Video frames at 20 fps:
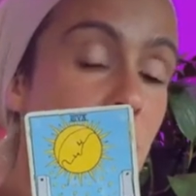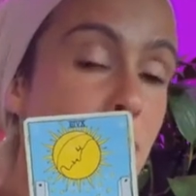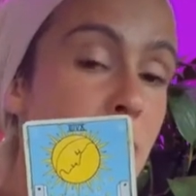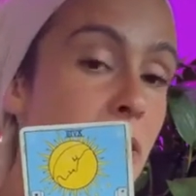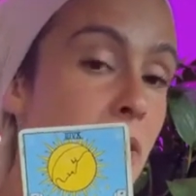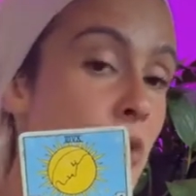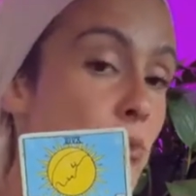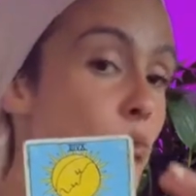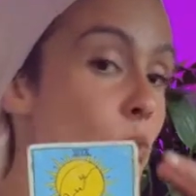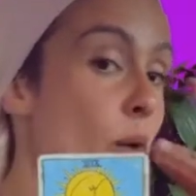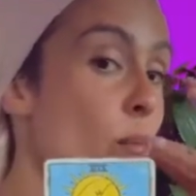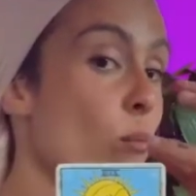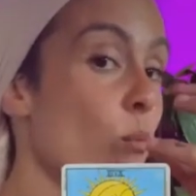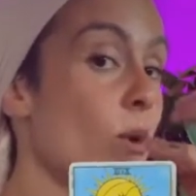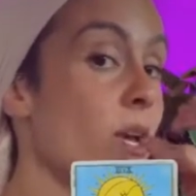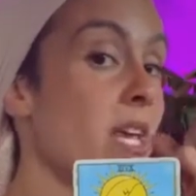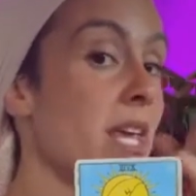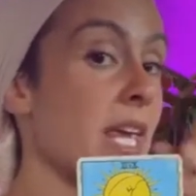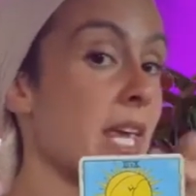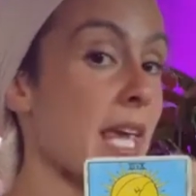because when
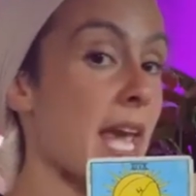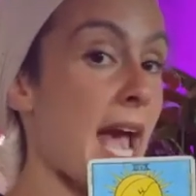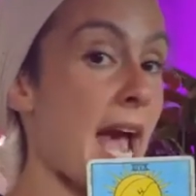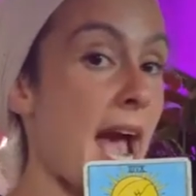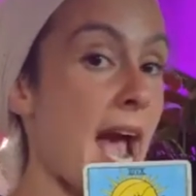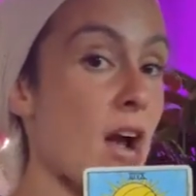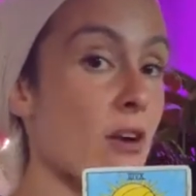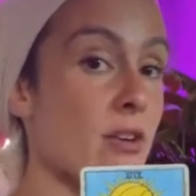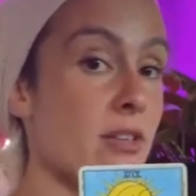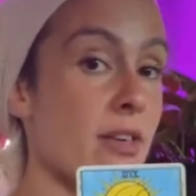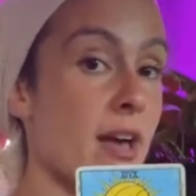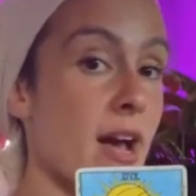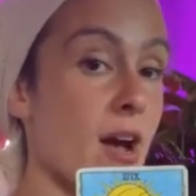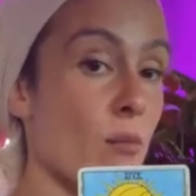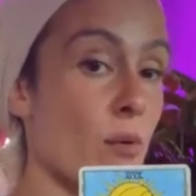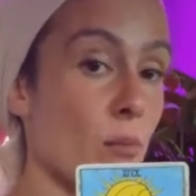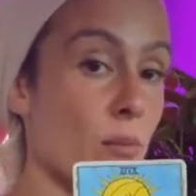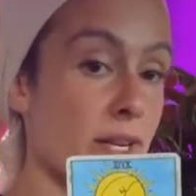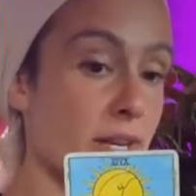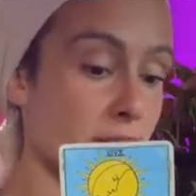we carry
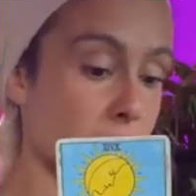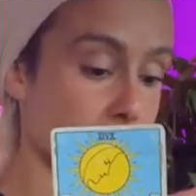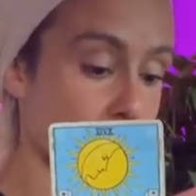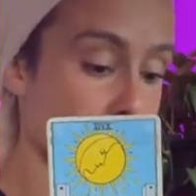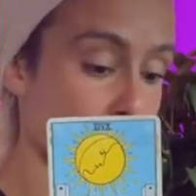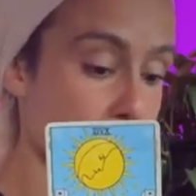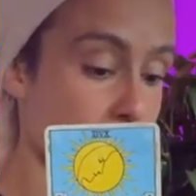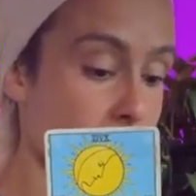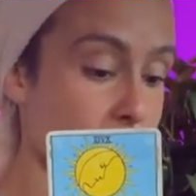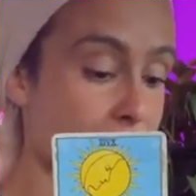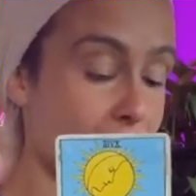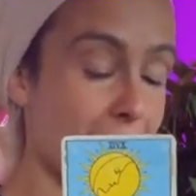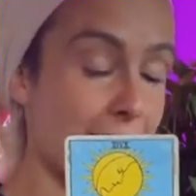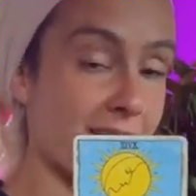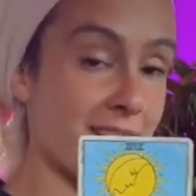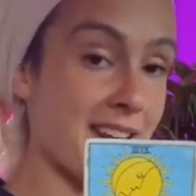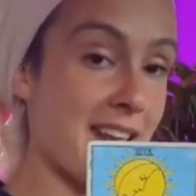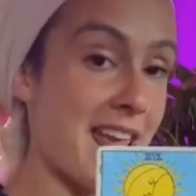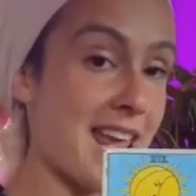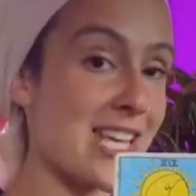that, when we solidify
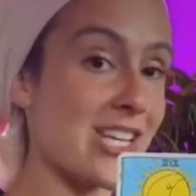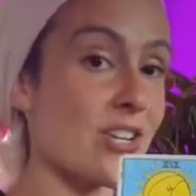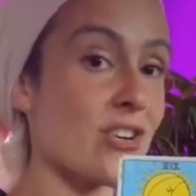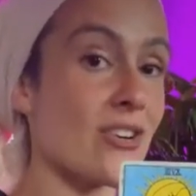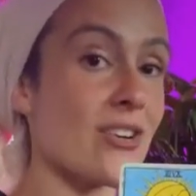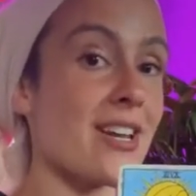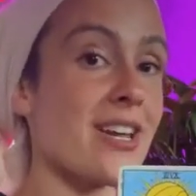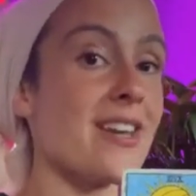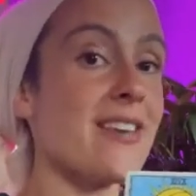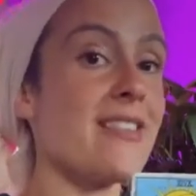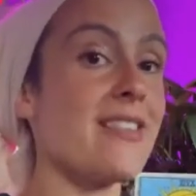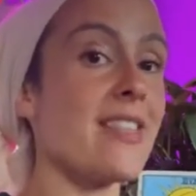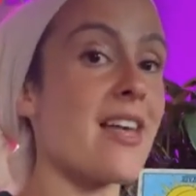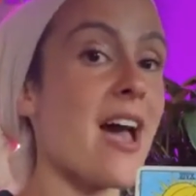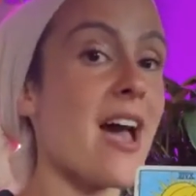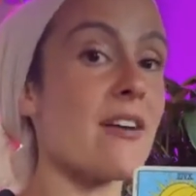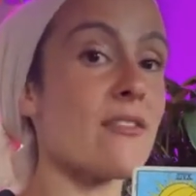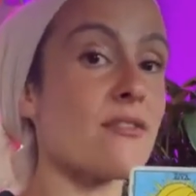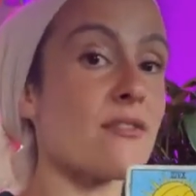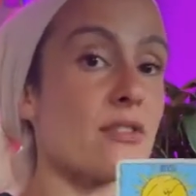that and anchor in
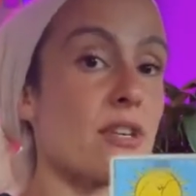that